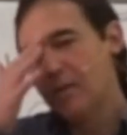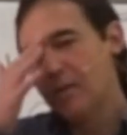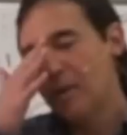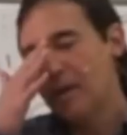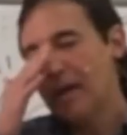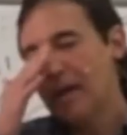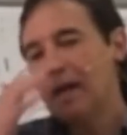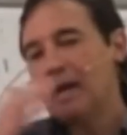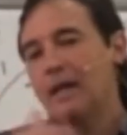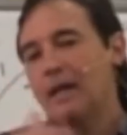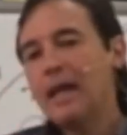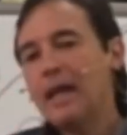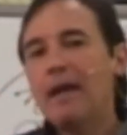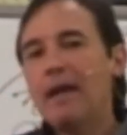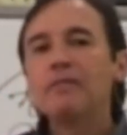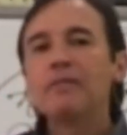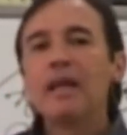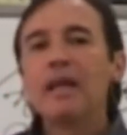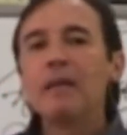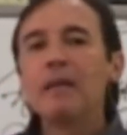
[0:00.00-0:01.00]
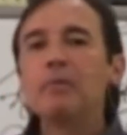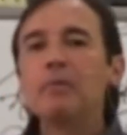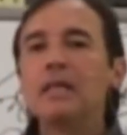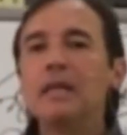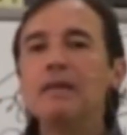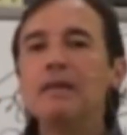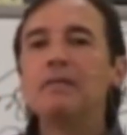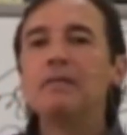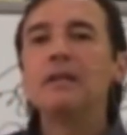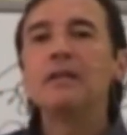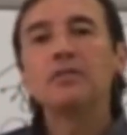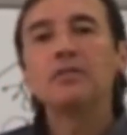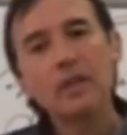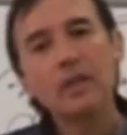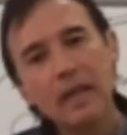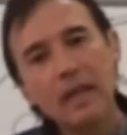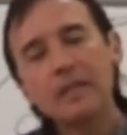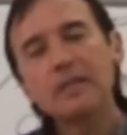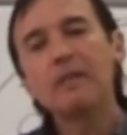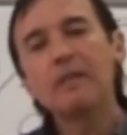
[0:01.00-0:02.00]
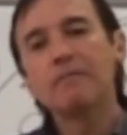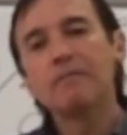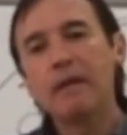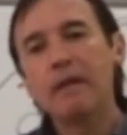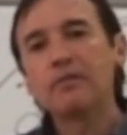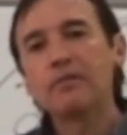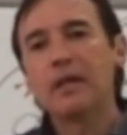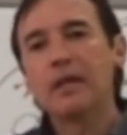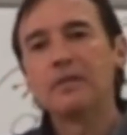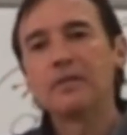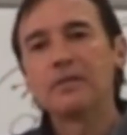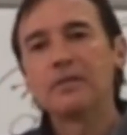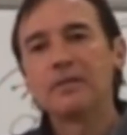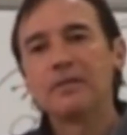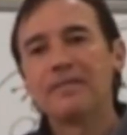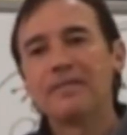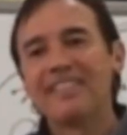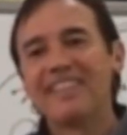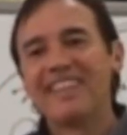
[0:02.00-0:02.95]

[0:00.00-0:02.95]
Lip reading: When I left, I believed in selective death sentence.